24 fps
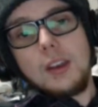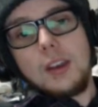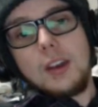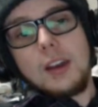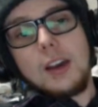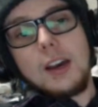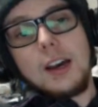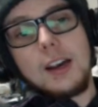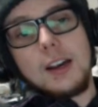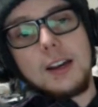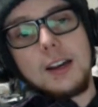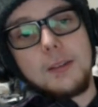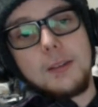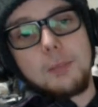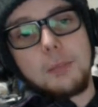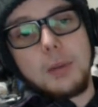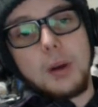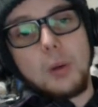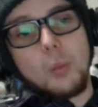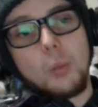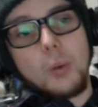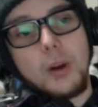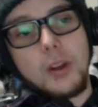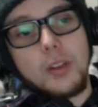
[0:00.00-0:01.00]

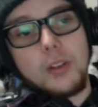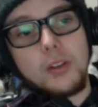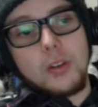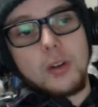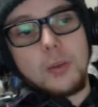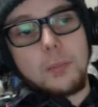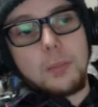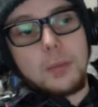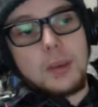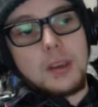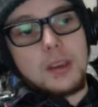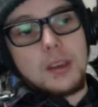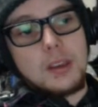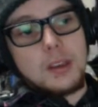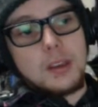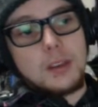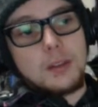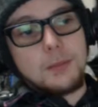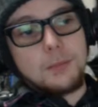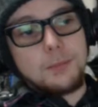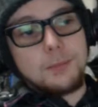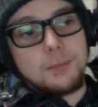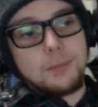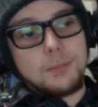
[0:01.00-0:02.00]
but whether it
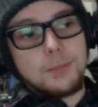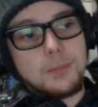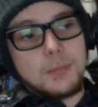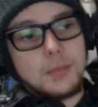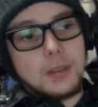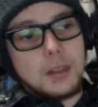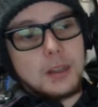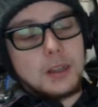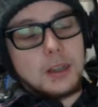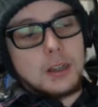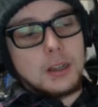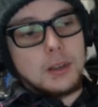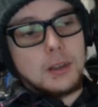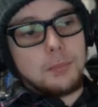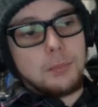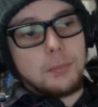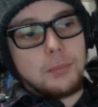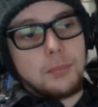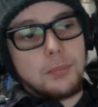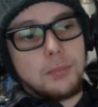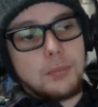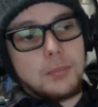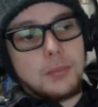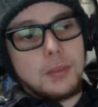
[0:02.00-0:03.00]
being
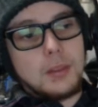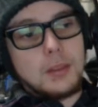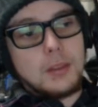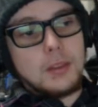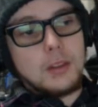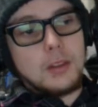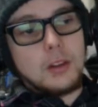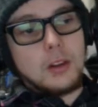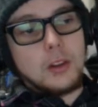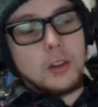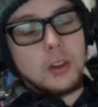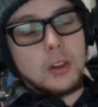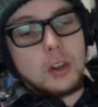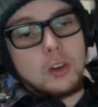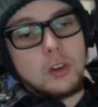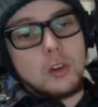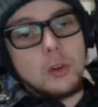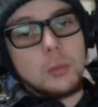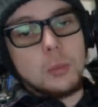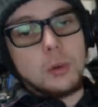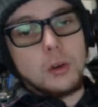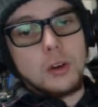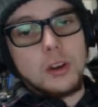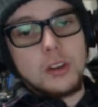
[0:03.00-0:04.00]
the
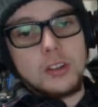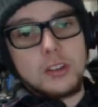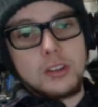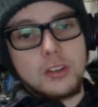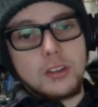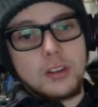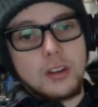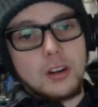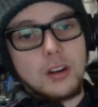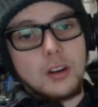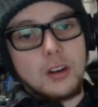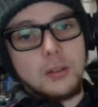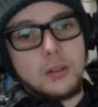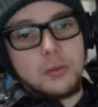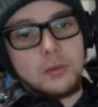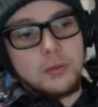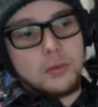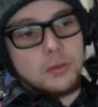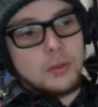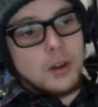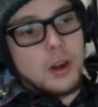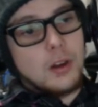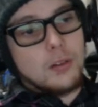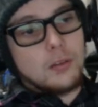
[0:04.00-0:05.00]
hubris of
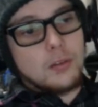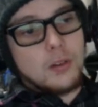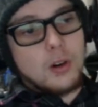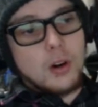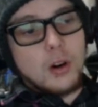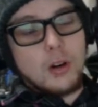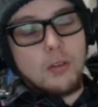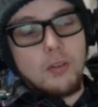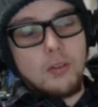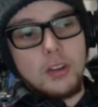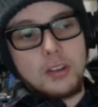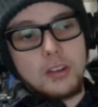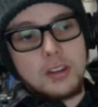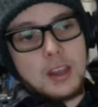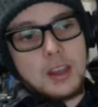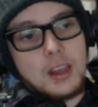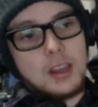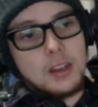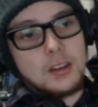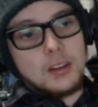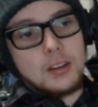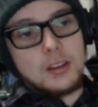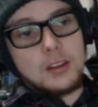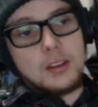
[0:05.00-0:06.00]
Corvus
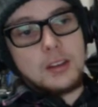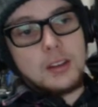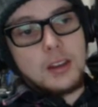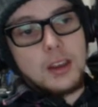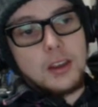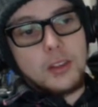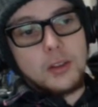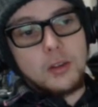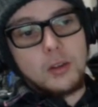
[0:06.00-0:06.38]
and the other